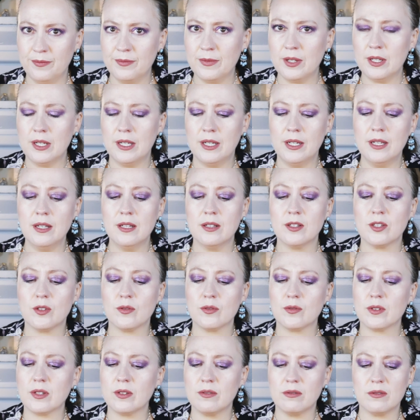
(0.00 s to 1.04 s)
Okay, and so,
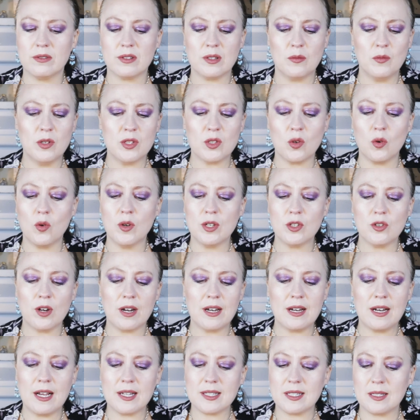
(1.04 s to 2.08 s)
so someone's always trying
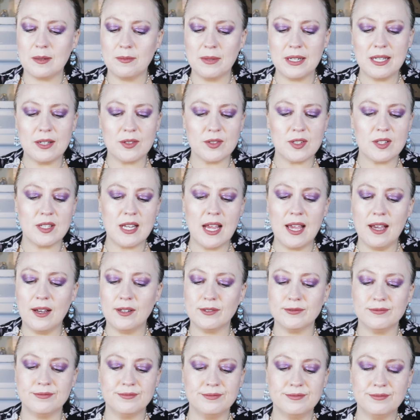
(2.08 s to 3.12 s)
to knock somebody else
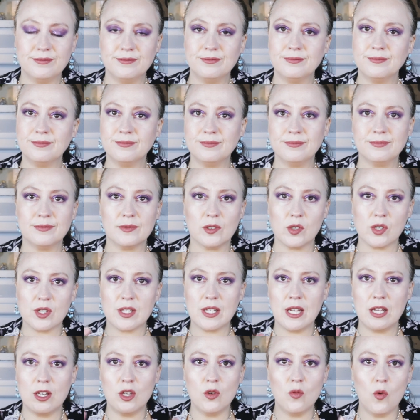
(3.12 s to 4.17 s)
down or
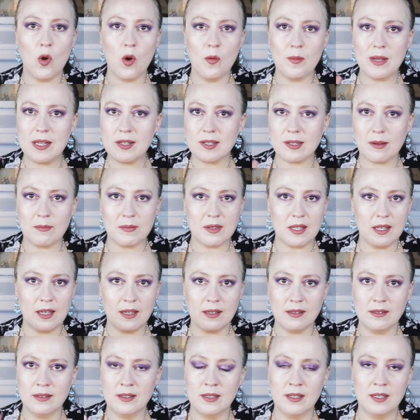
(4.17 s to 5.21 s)
saying, you owe me
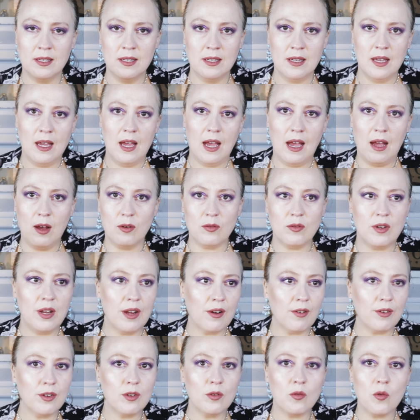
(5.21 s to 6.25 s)
something. How
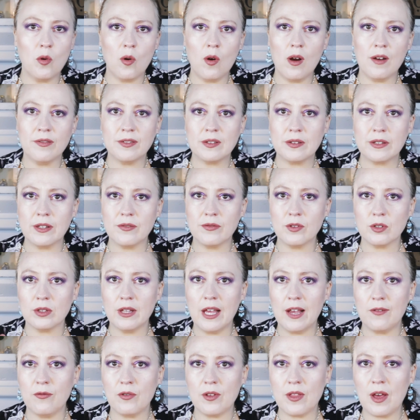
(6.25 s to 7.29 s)
dare you go off and live your
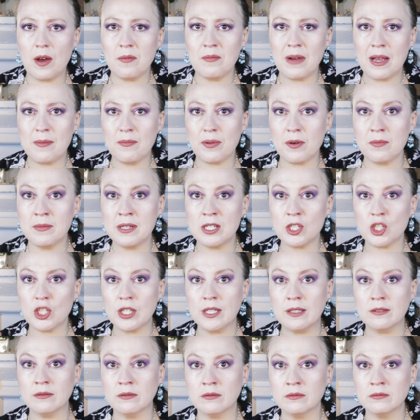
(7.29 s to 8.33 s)
life without my
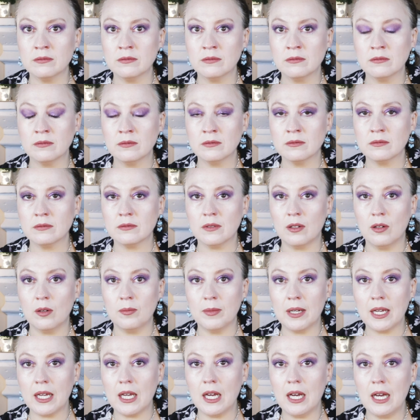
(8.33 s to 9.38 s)
permission? Oh
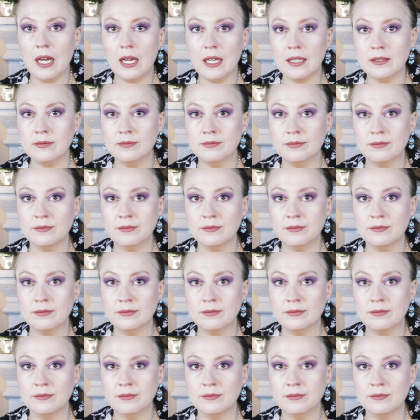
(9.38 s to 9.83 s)
my God.